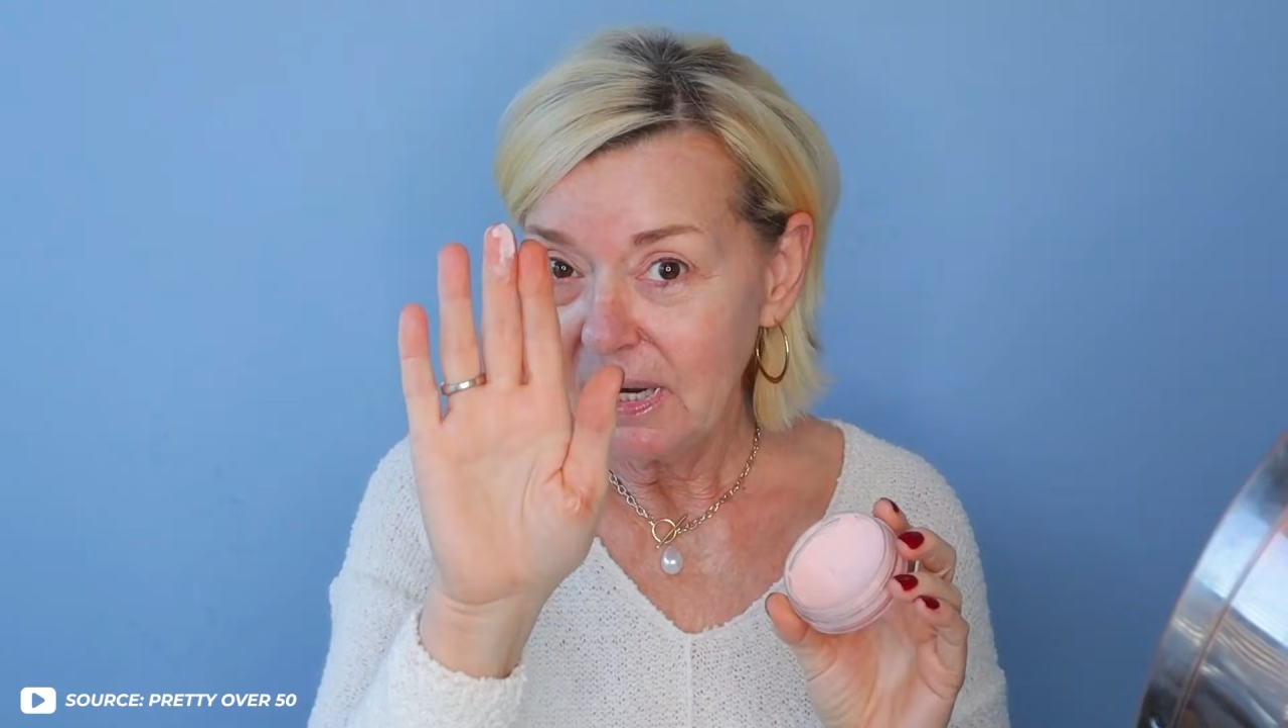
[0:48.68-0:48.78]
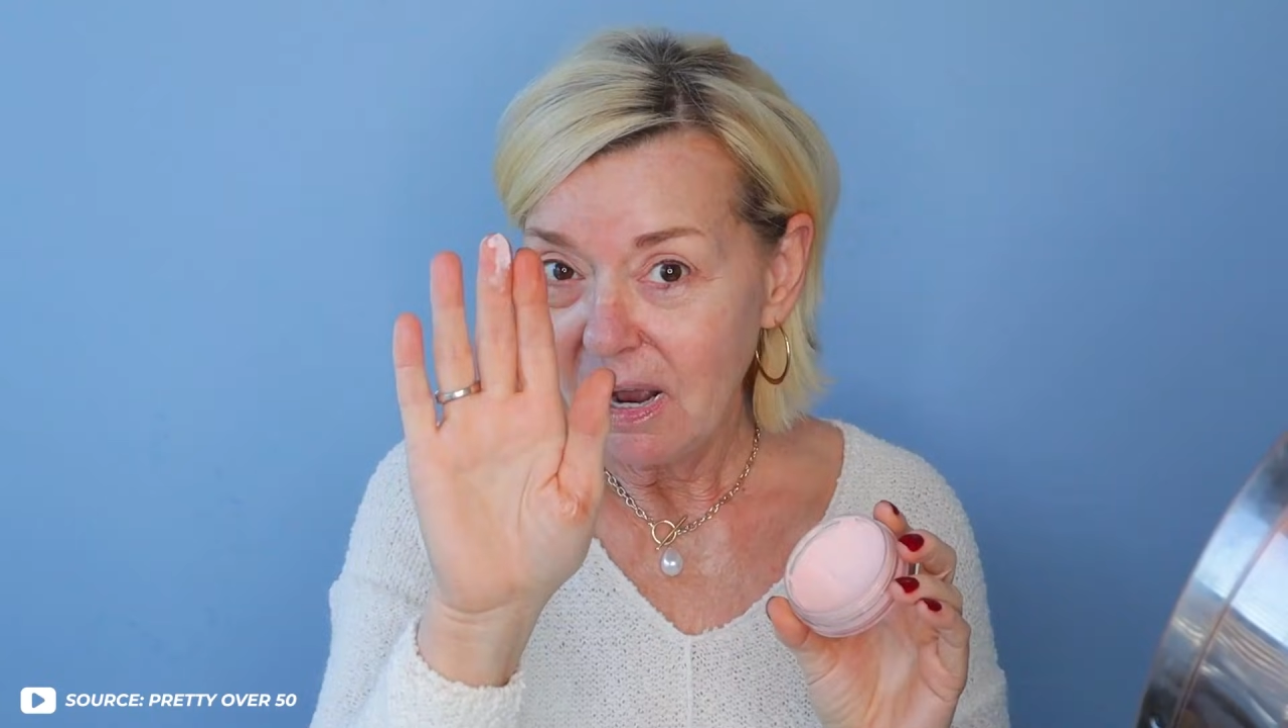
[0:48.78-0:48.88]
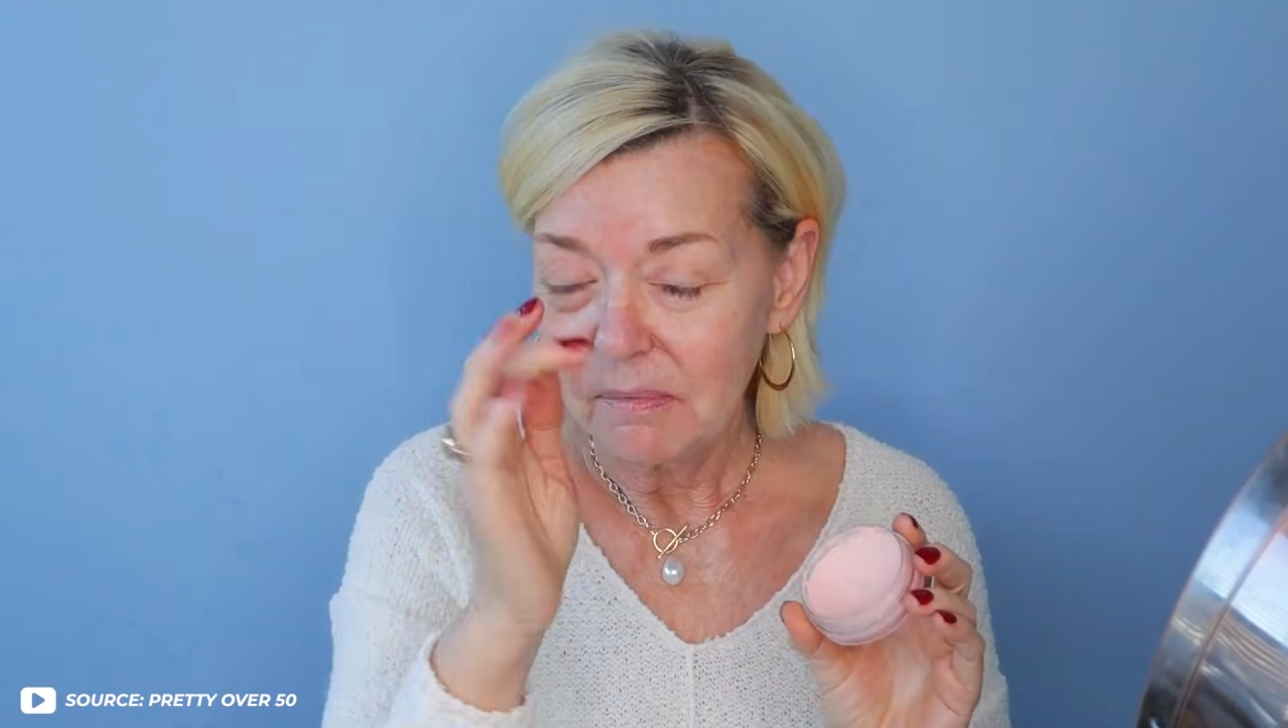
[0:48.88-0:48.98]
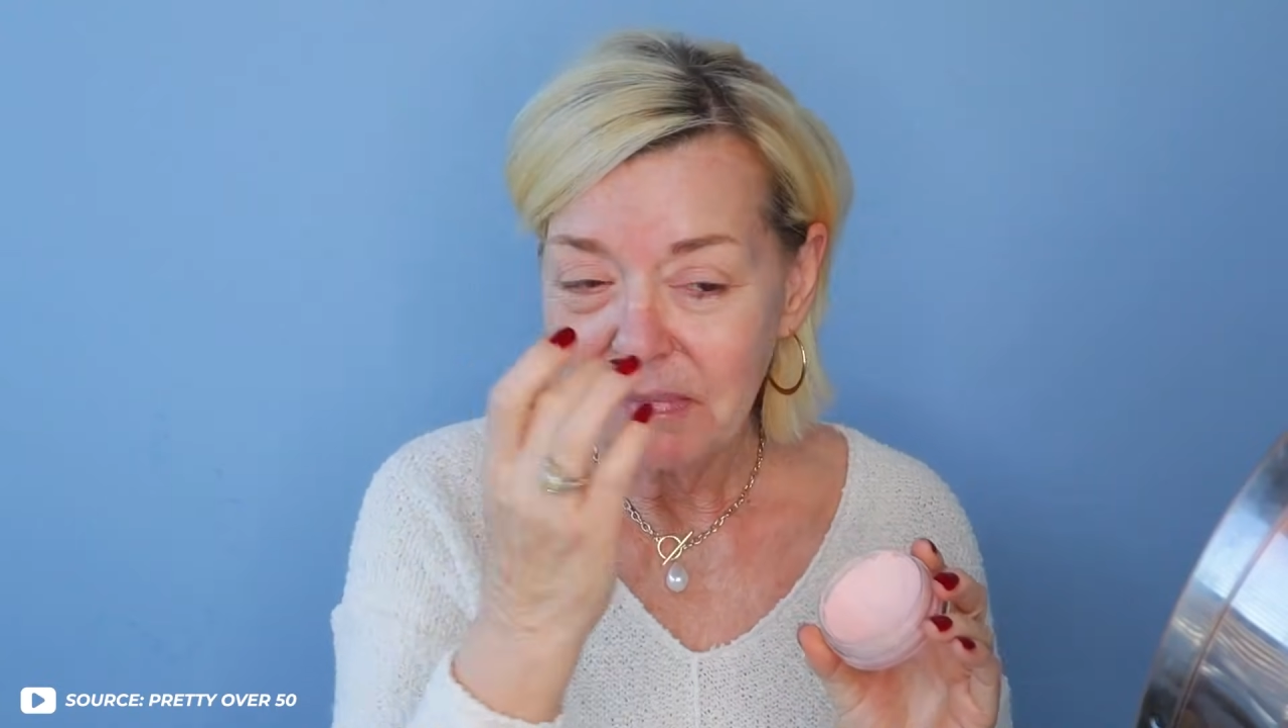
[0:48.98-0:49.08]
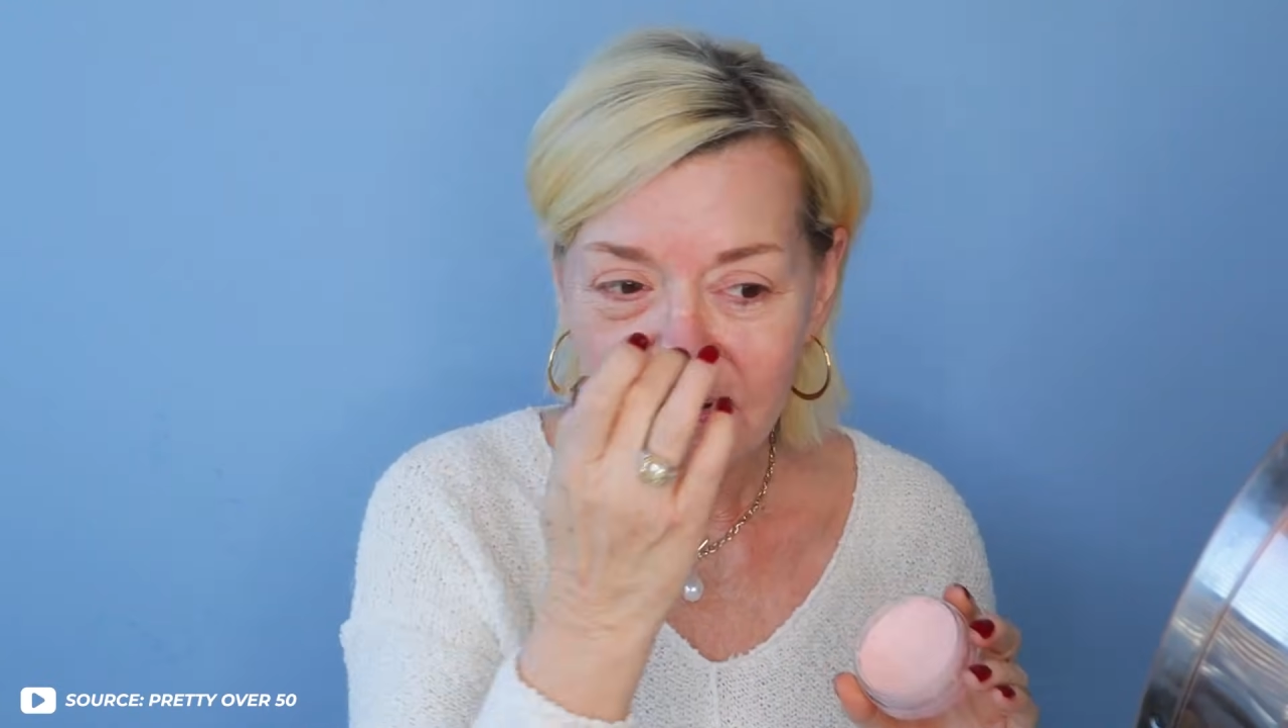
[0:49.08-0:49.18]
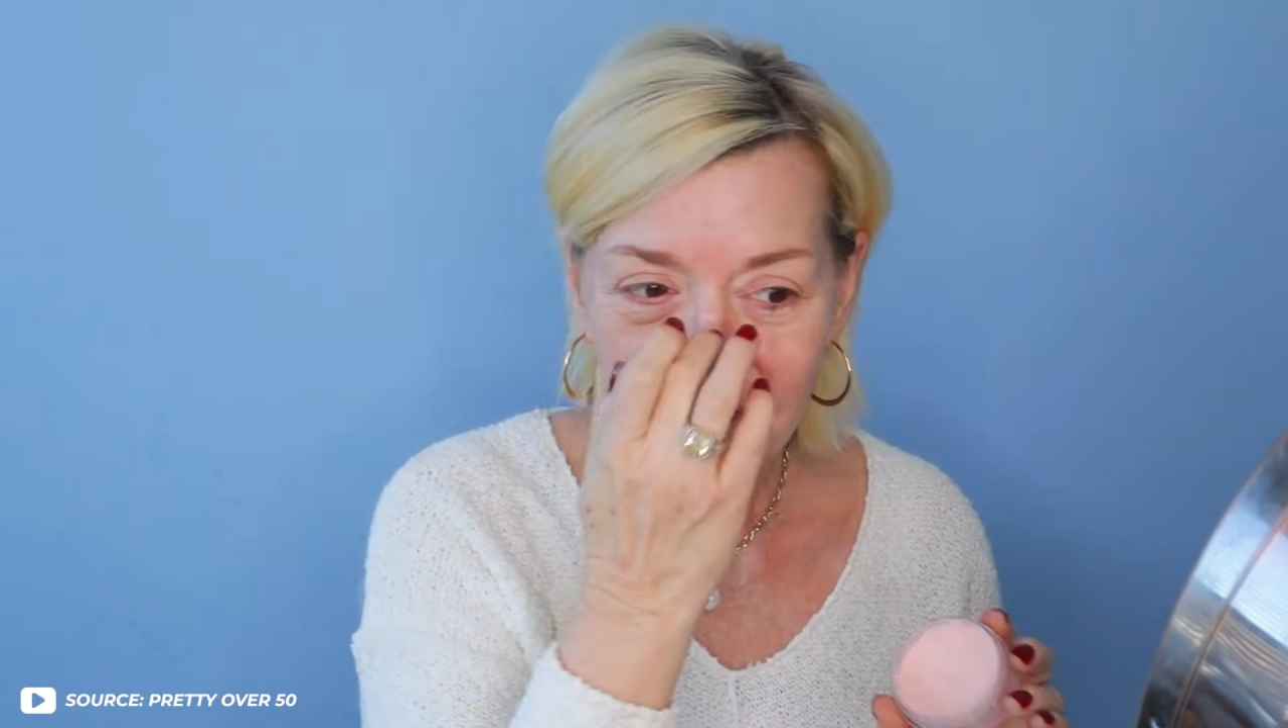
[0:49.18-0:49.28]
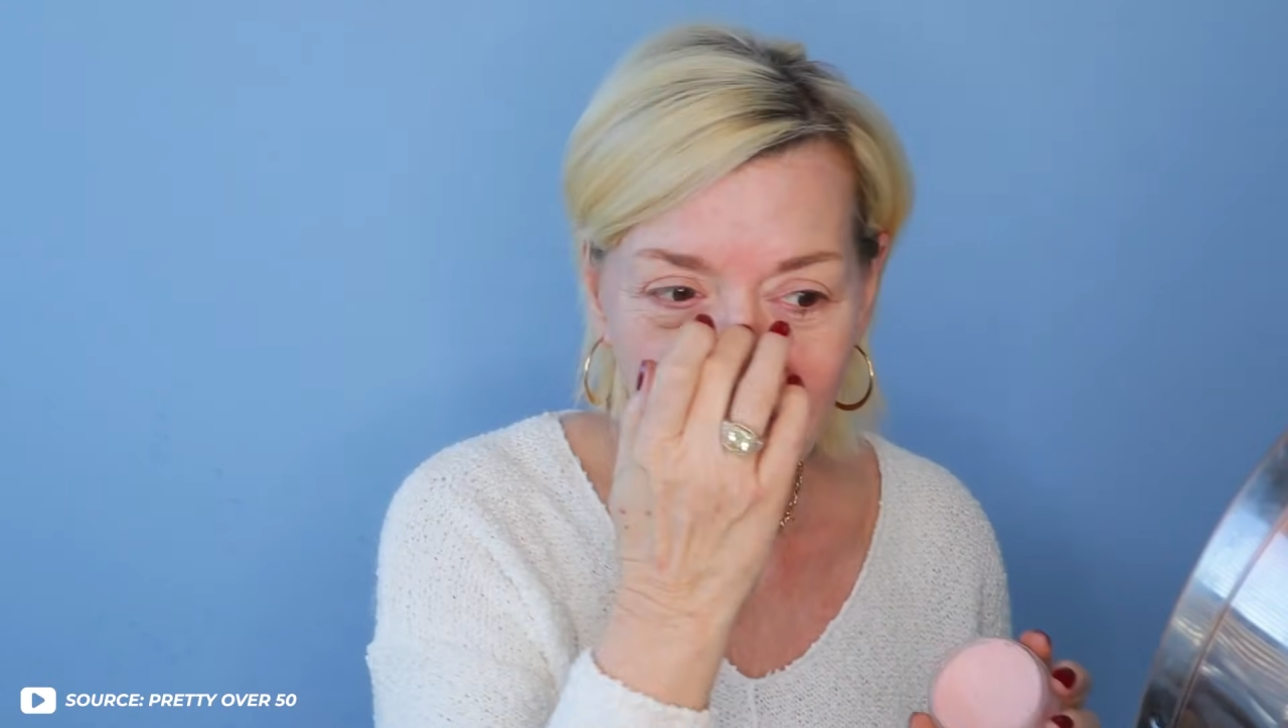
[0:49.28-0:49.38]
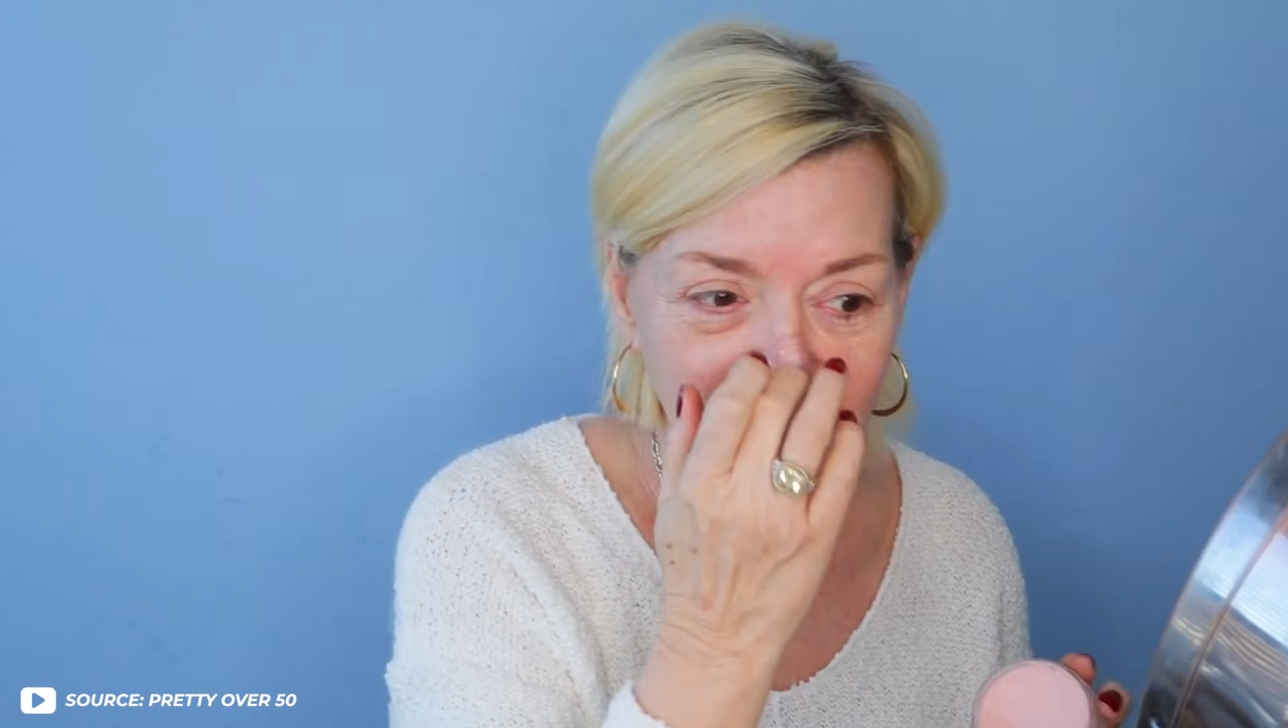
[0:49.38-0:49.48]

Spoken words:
This step